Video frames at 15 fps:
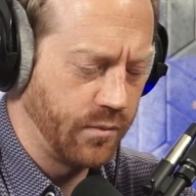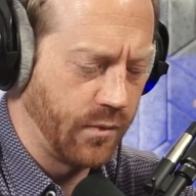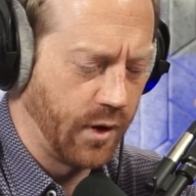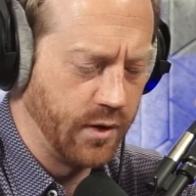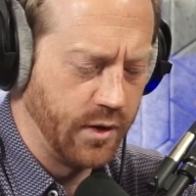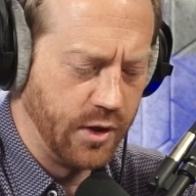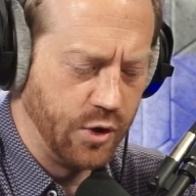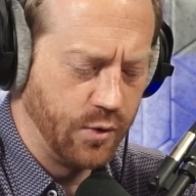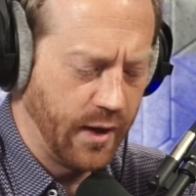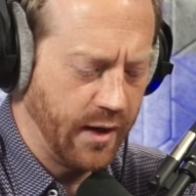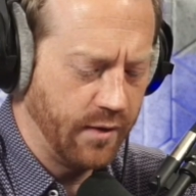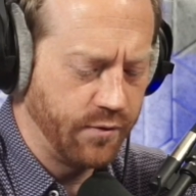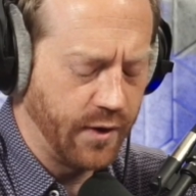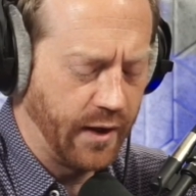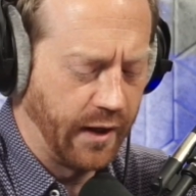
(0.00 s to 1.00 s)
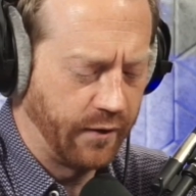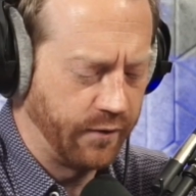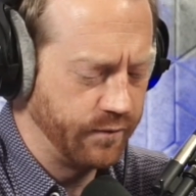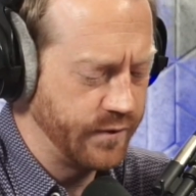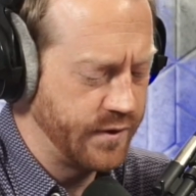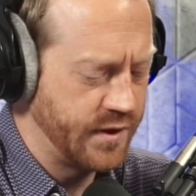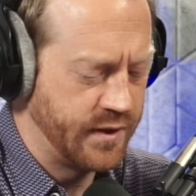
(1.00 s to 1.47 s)
You have like
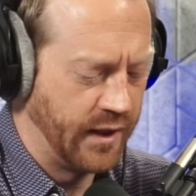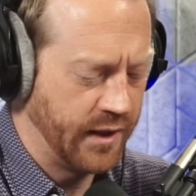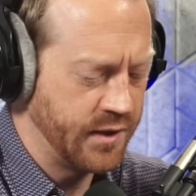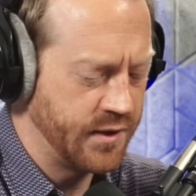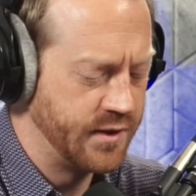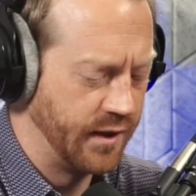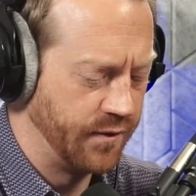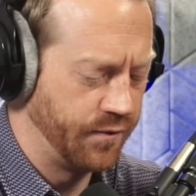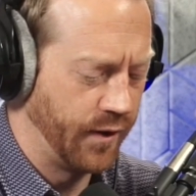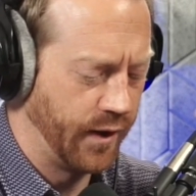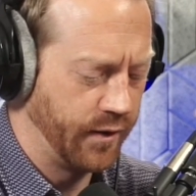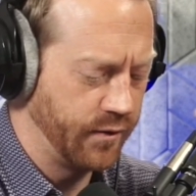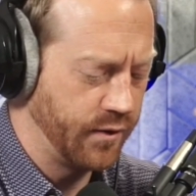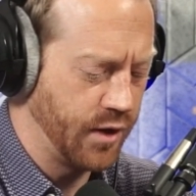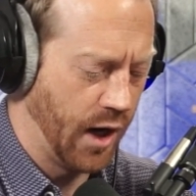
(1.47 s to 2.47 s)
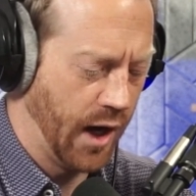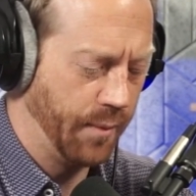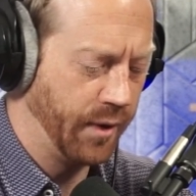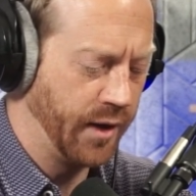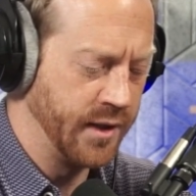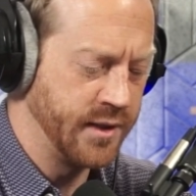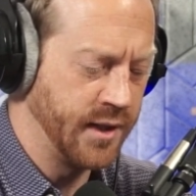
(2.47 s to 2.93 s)
6 different
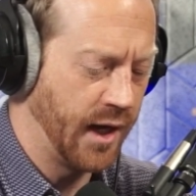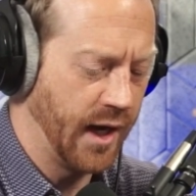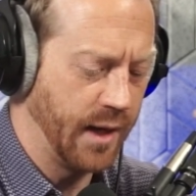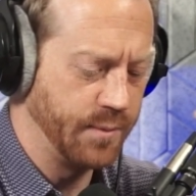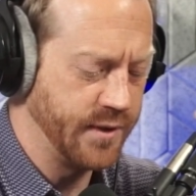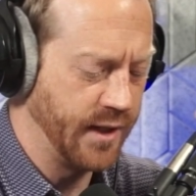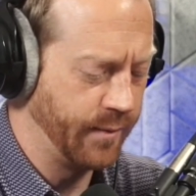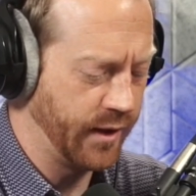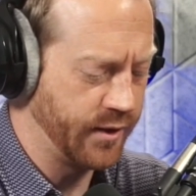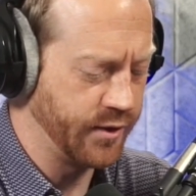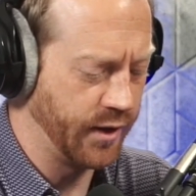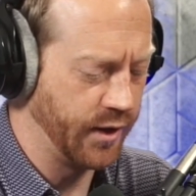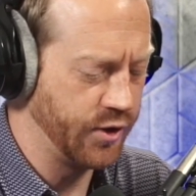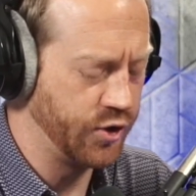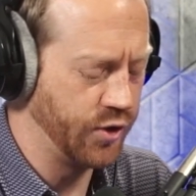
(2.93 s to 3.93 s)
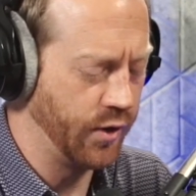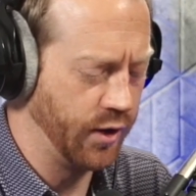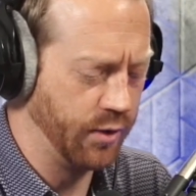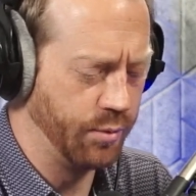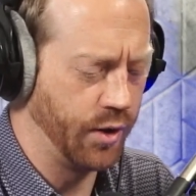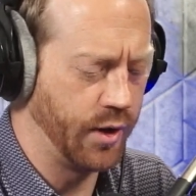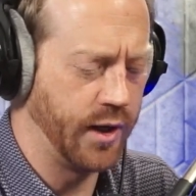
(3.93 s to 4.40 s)
common types. I'm actually going to show you the
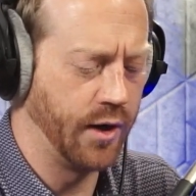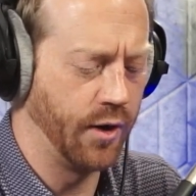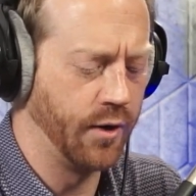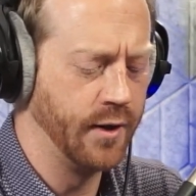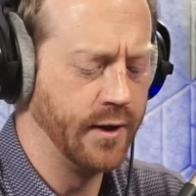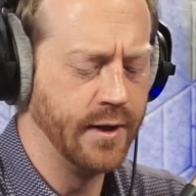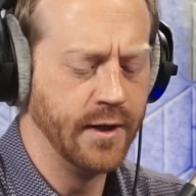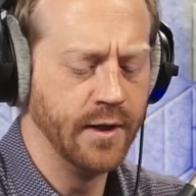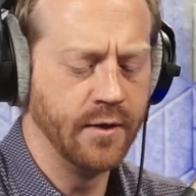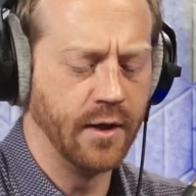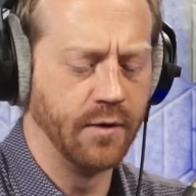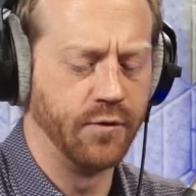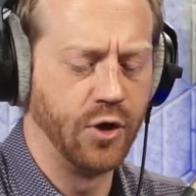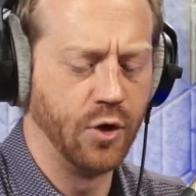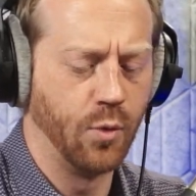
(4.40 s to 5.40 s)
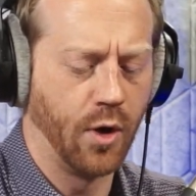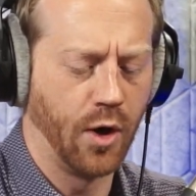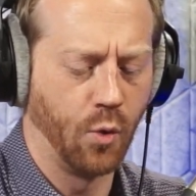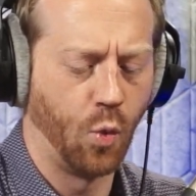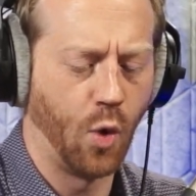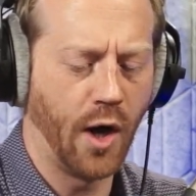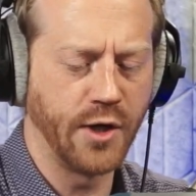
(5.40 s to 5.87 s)
book here. If you are
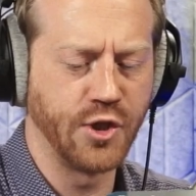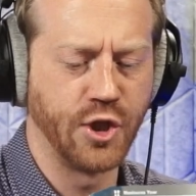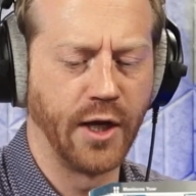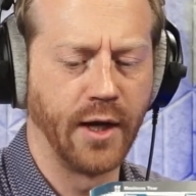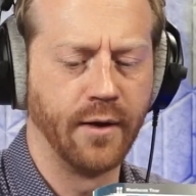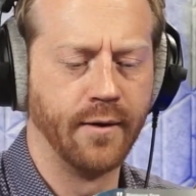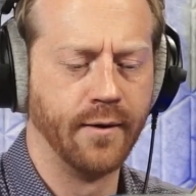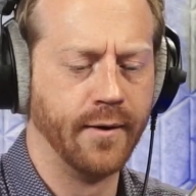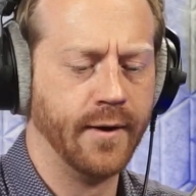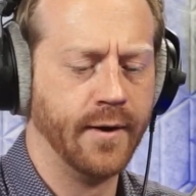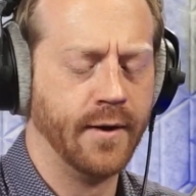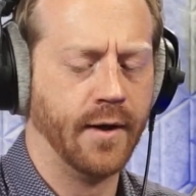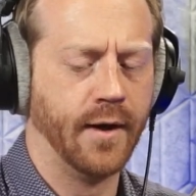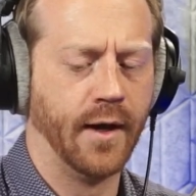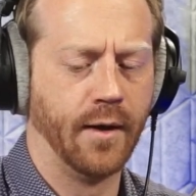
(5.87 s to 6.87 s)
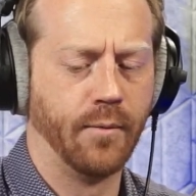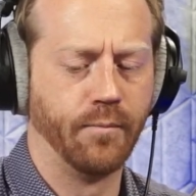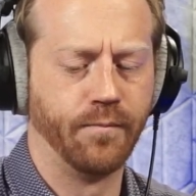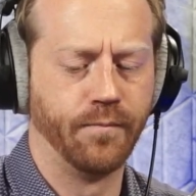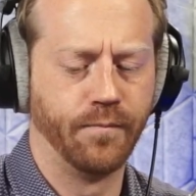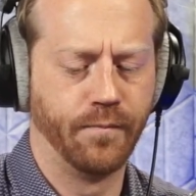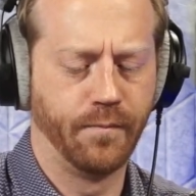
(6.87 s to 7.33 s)
watching,
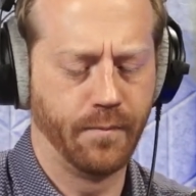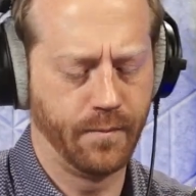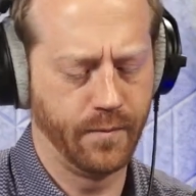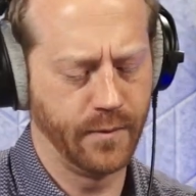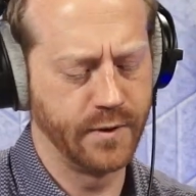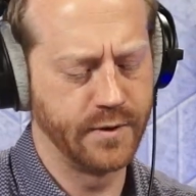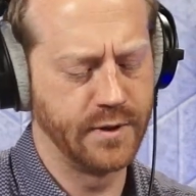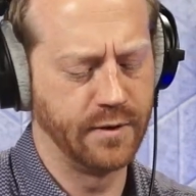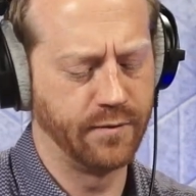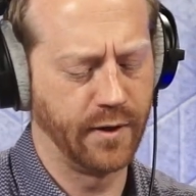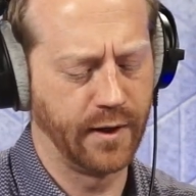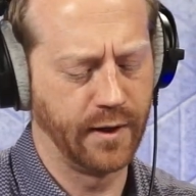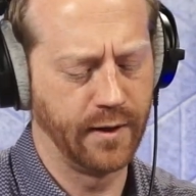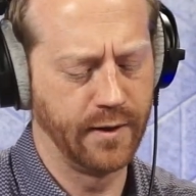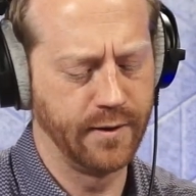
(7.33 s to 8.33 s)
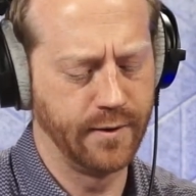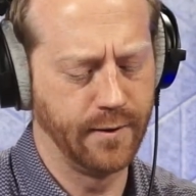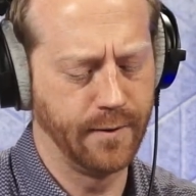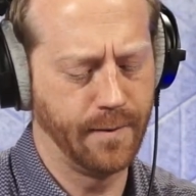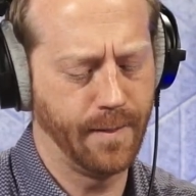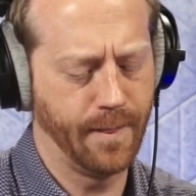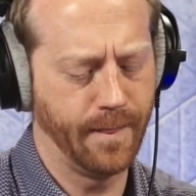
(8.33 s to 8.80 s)
let's see if I can
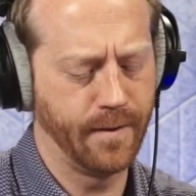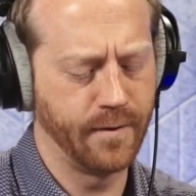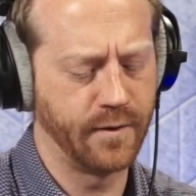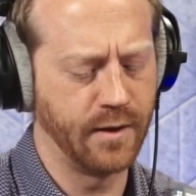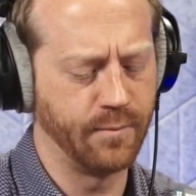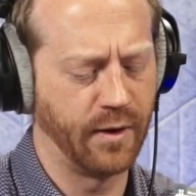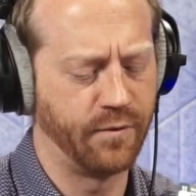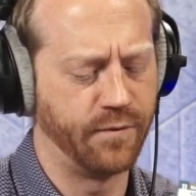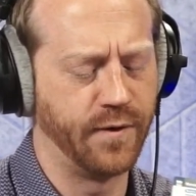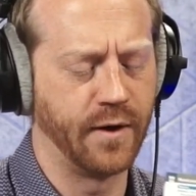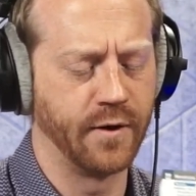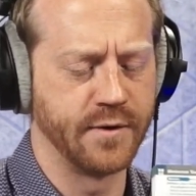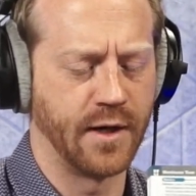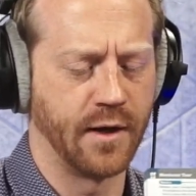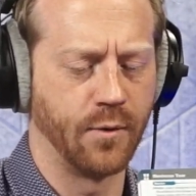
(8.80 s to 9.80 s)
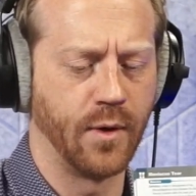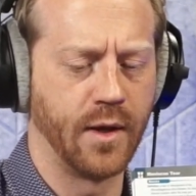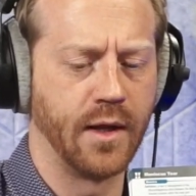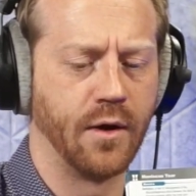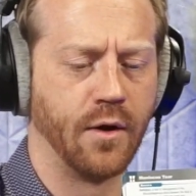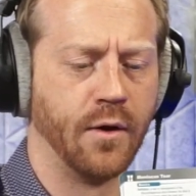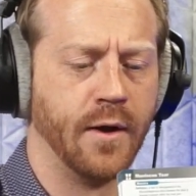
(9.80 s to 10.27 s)
get my fingers out of the way
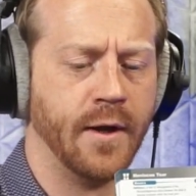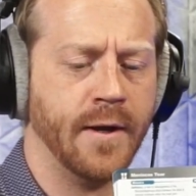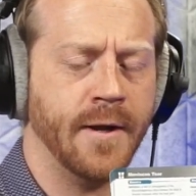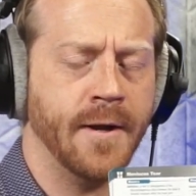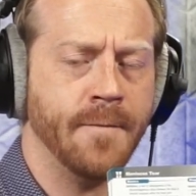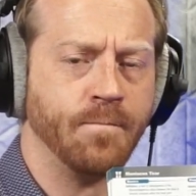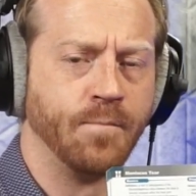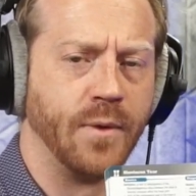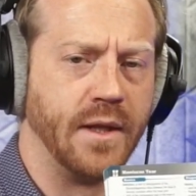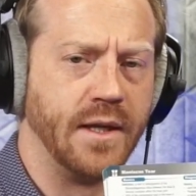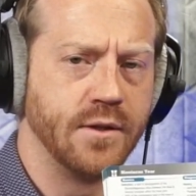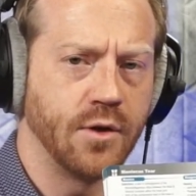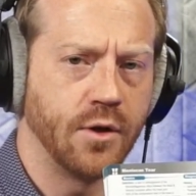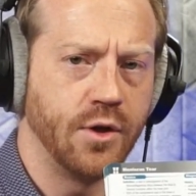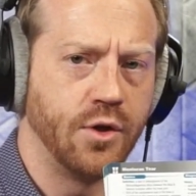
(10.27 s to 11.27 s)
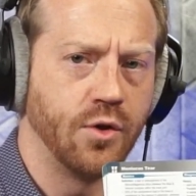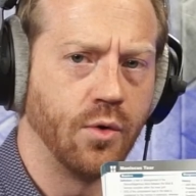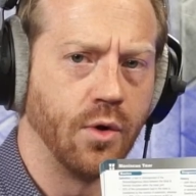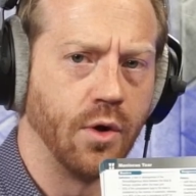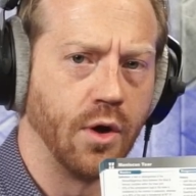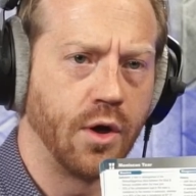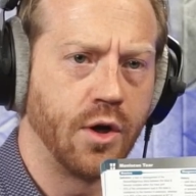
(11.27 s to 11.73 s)
here. These are
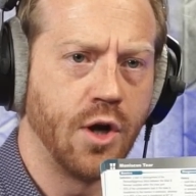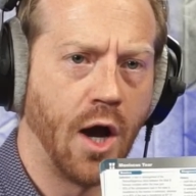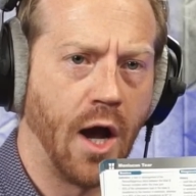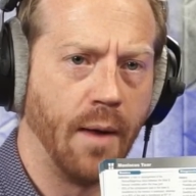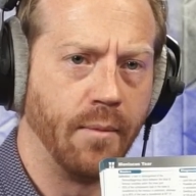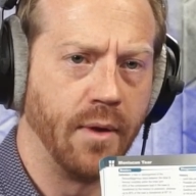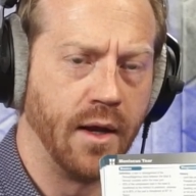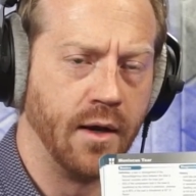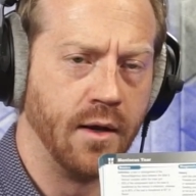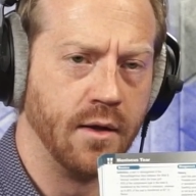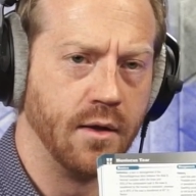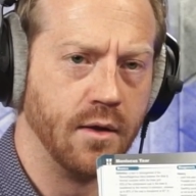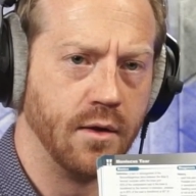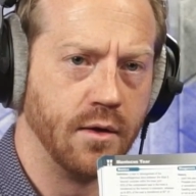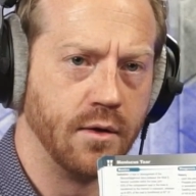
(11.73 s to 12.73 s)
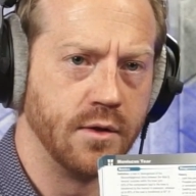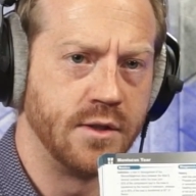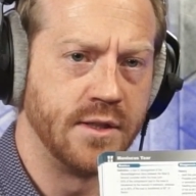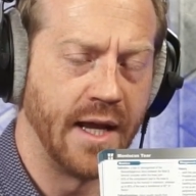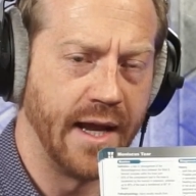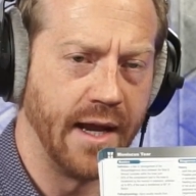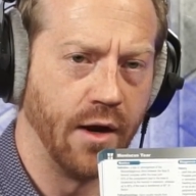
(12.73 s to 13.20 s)
your common
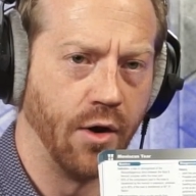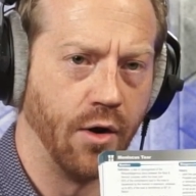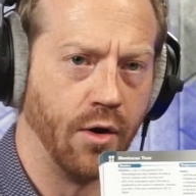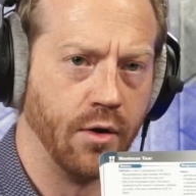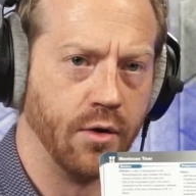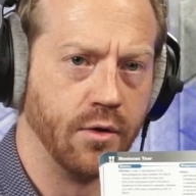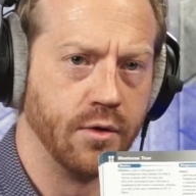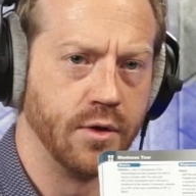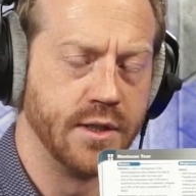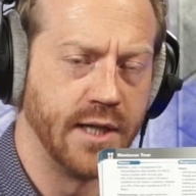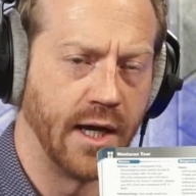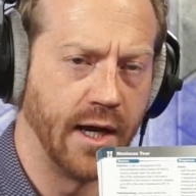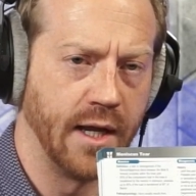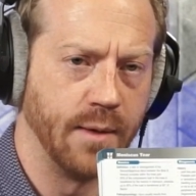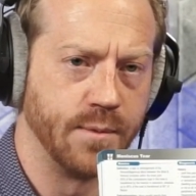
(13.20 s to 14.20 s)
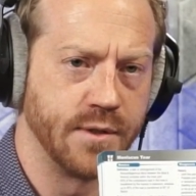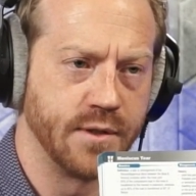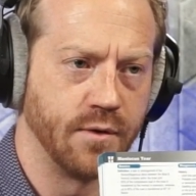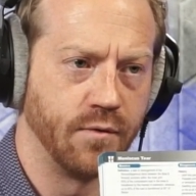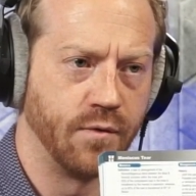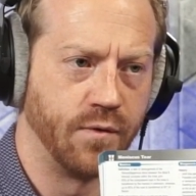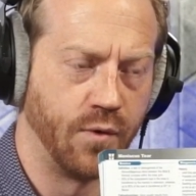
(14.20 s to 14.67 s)
tear types
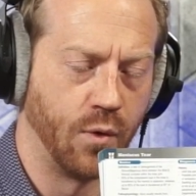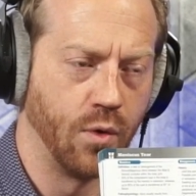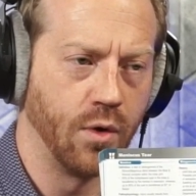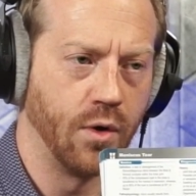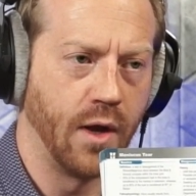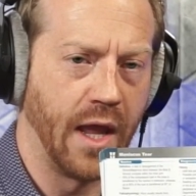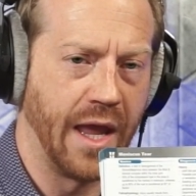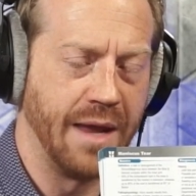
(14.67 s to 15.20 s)
for a